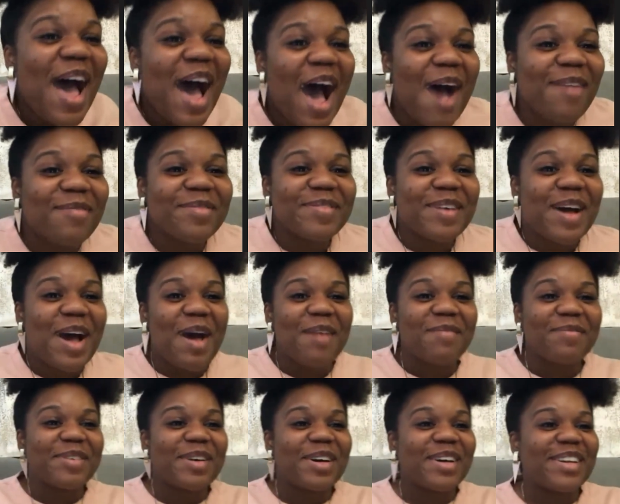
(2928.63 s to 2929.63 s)
I'm,
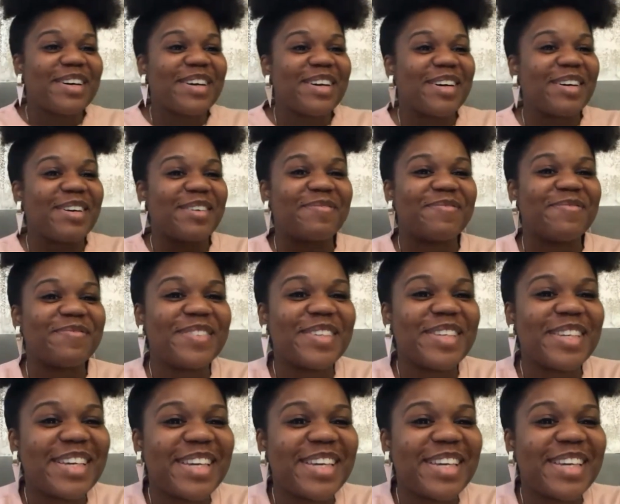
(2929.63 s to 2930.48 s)
I'm gonna um,